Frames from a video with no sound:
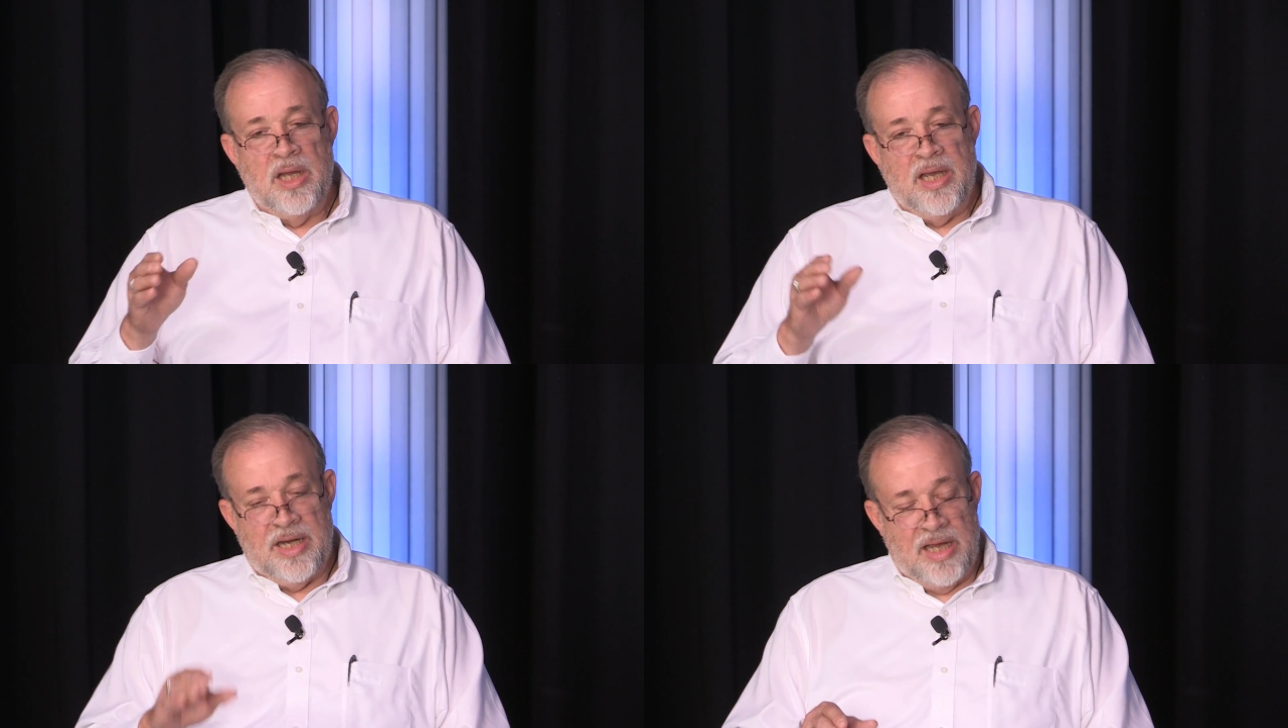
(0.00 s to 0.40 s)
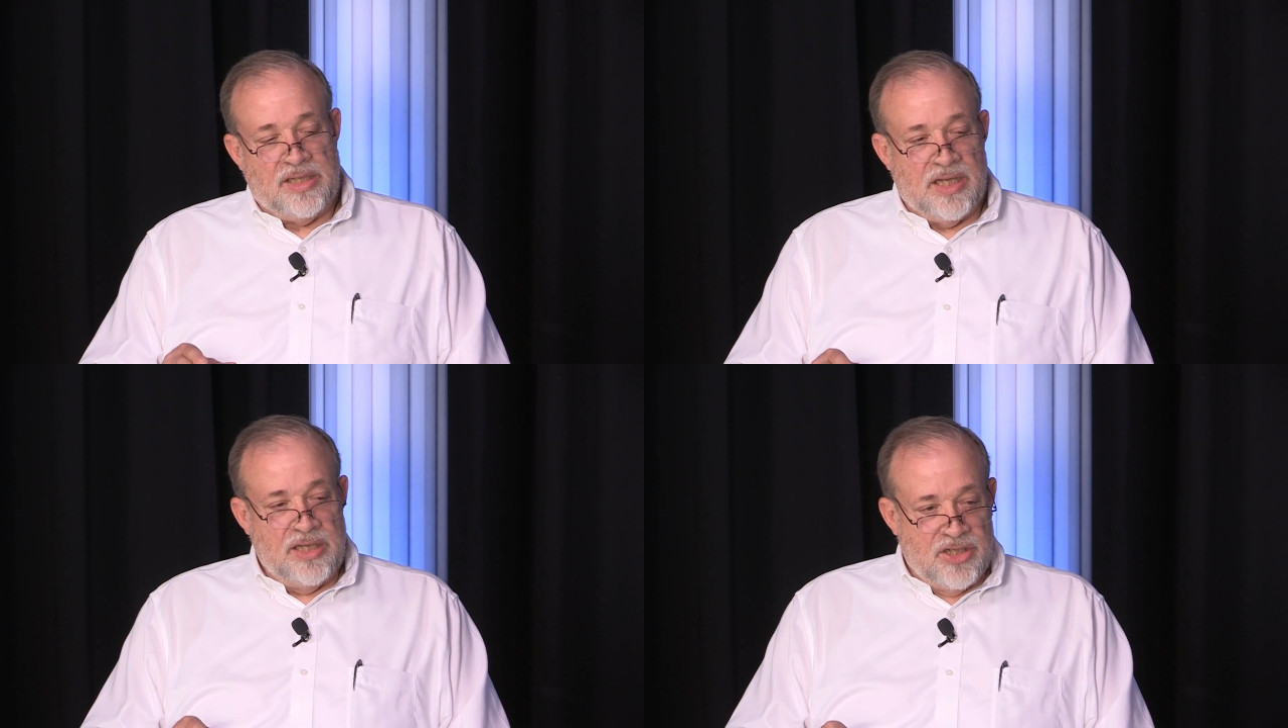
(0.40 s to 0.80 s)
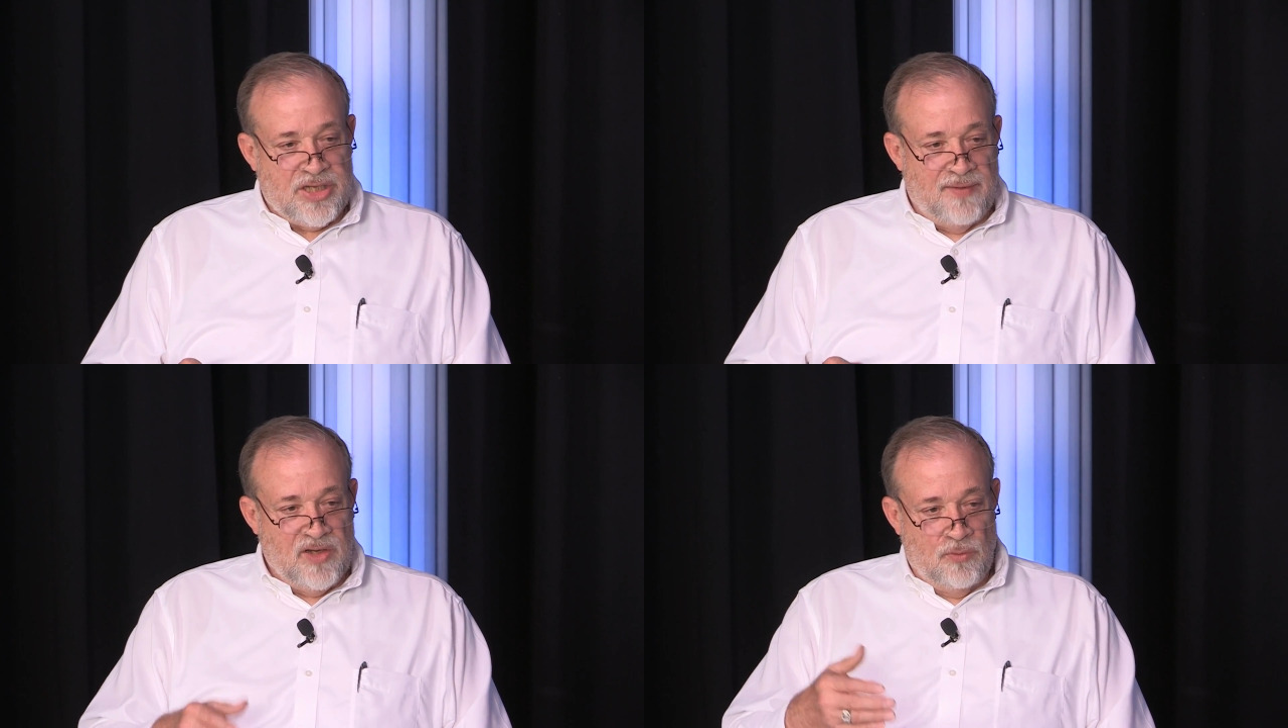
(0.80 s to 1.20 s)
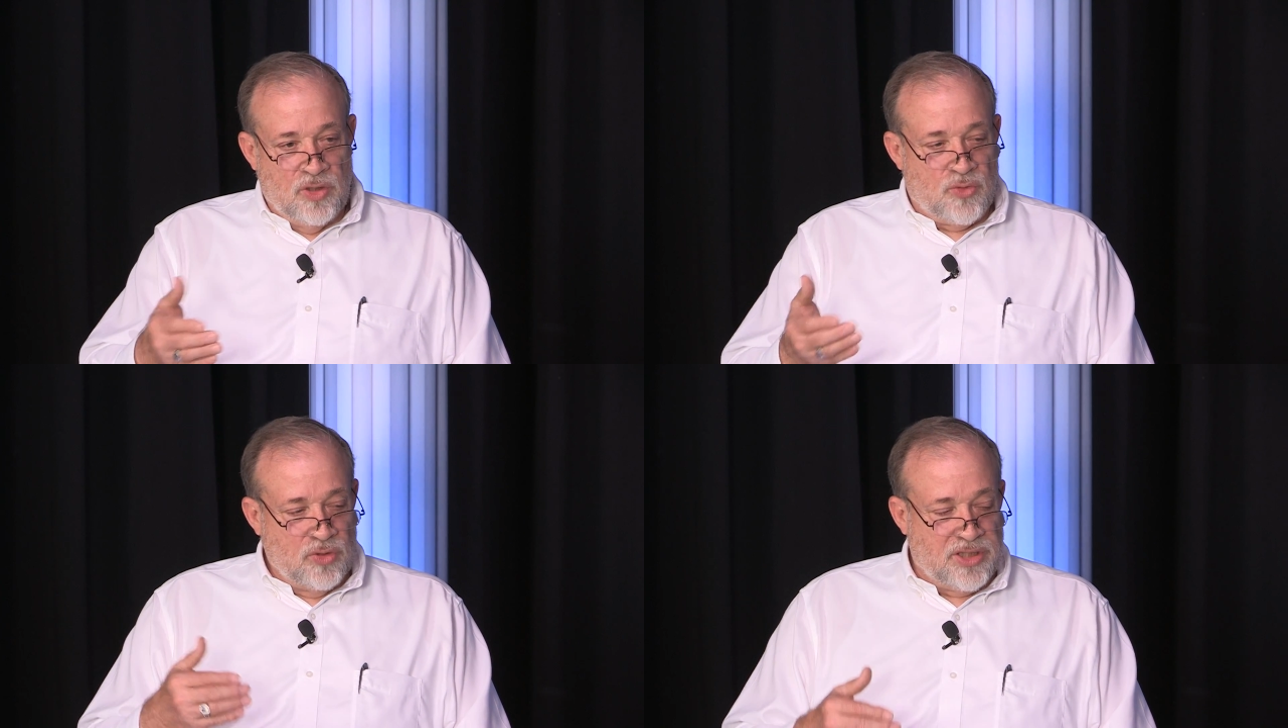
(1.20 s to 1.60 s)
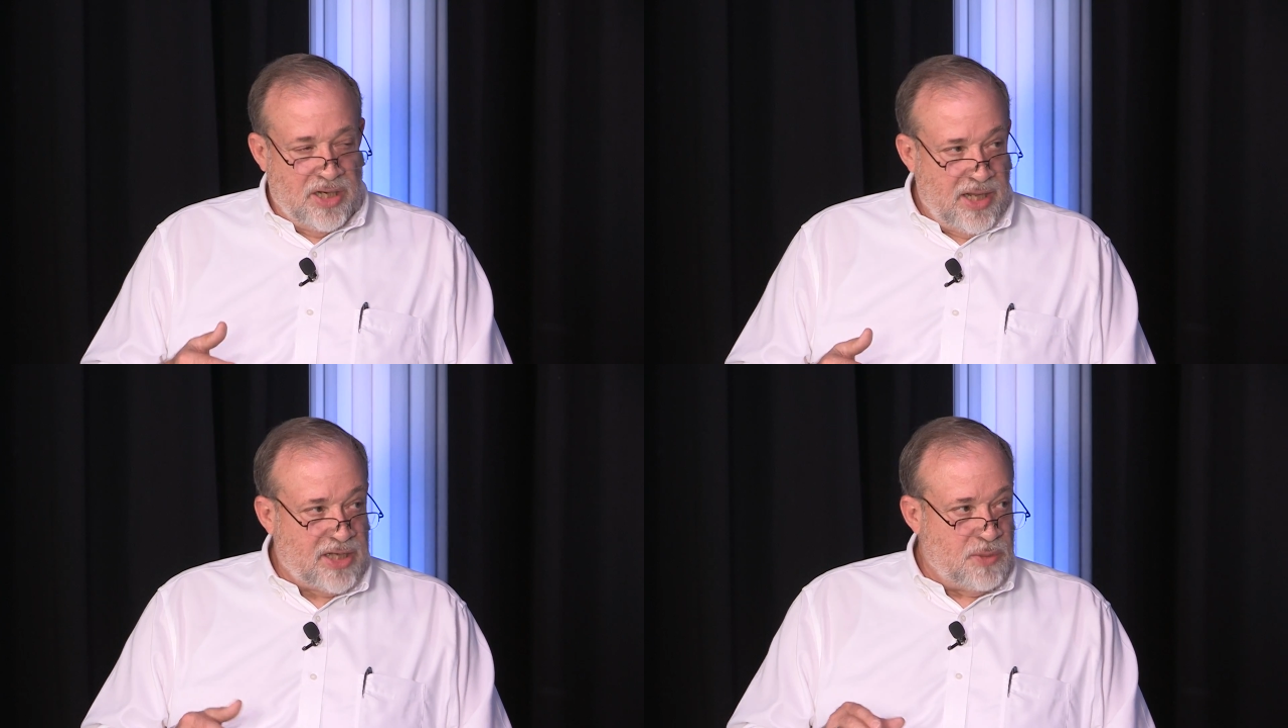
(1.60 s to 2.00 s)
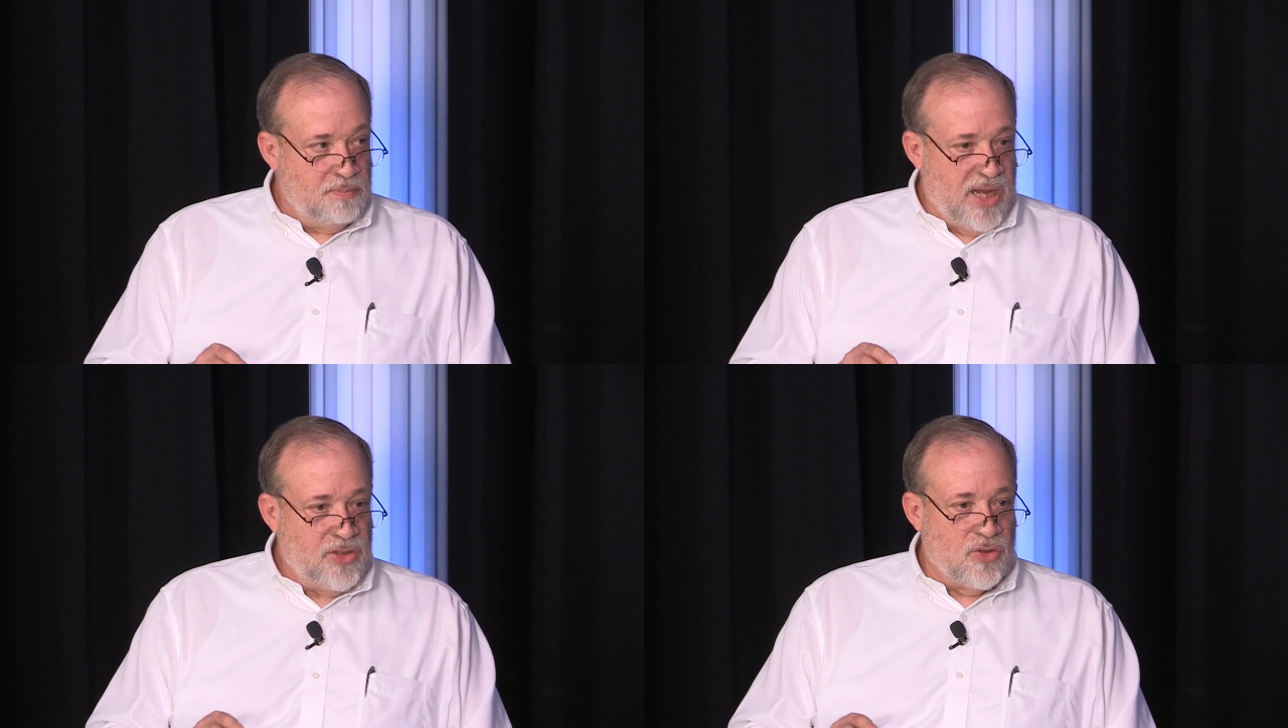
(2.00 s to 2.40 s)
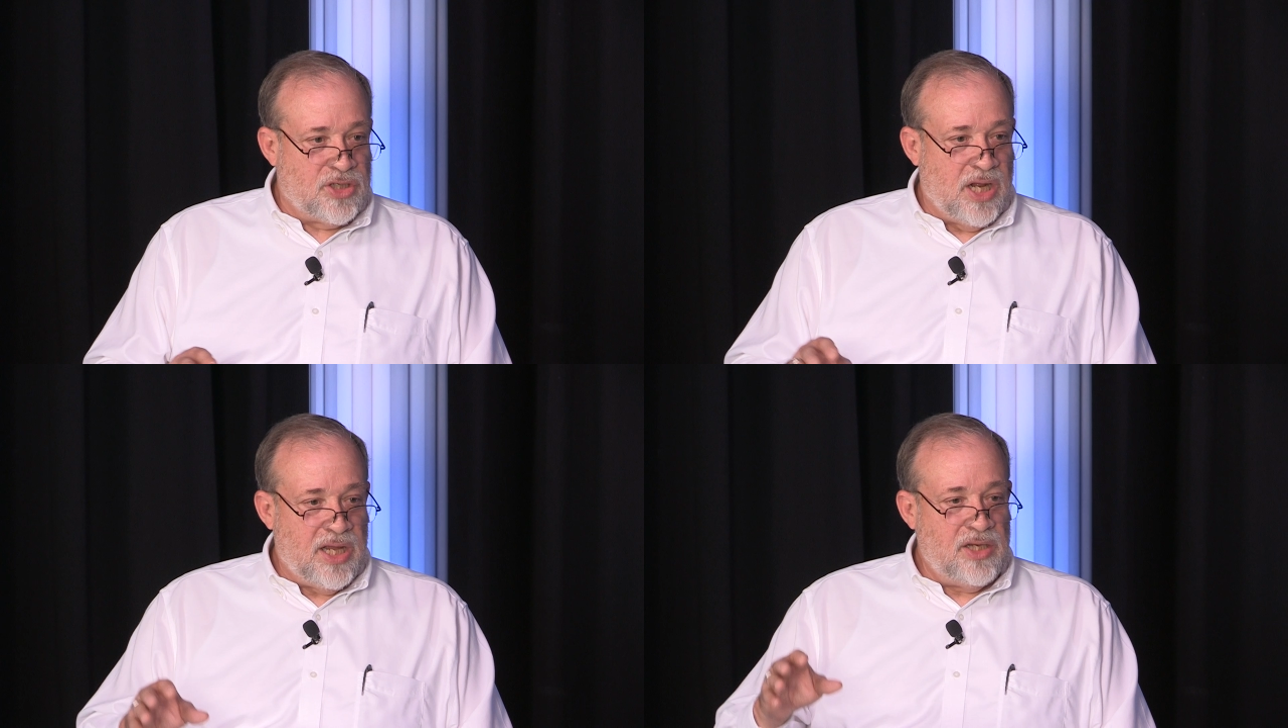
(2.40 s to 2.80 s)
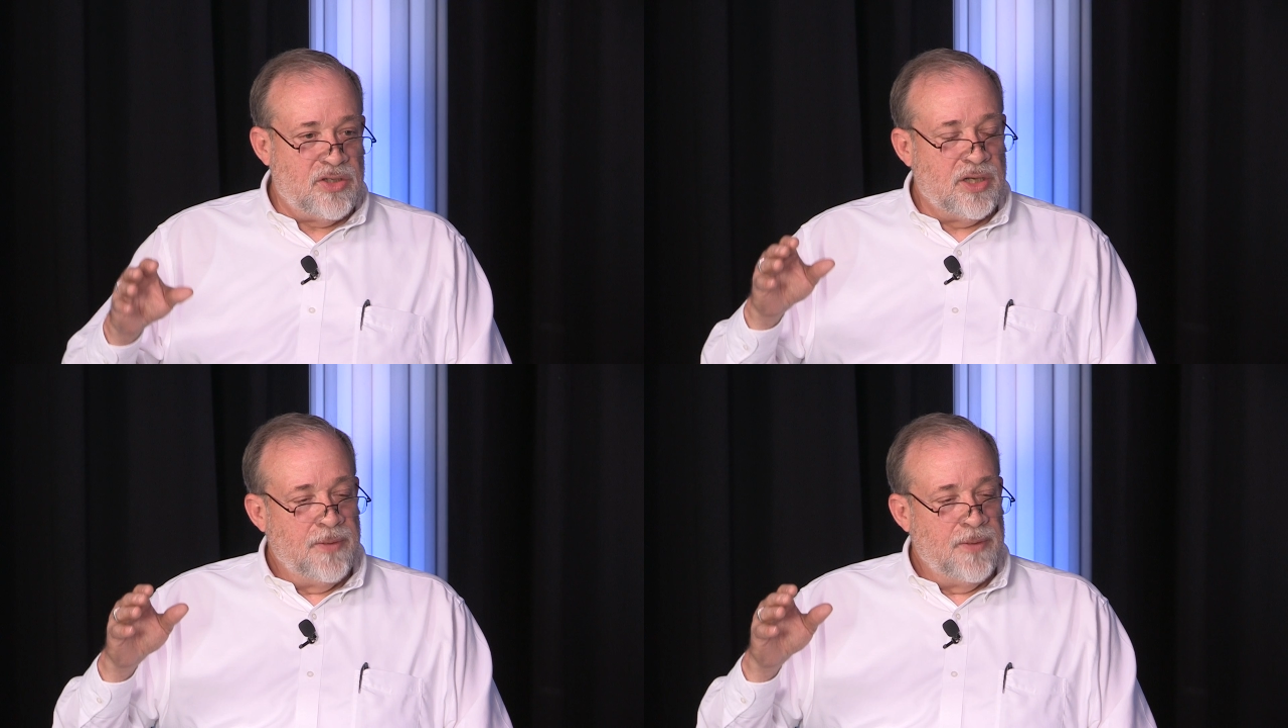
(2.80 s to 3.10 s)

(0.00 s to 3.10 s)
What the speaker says: In 1870, which was the next major change,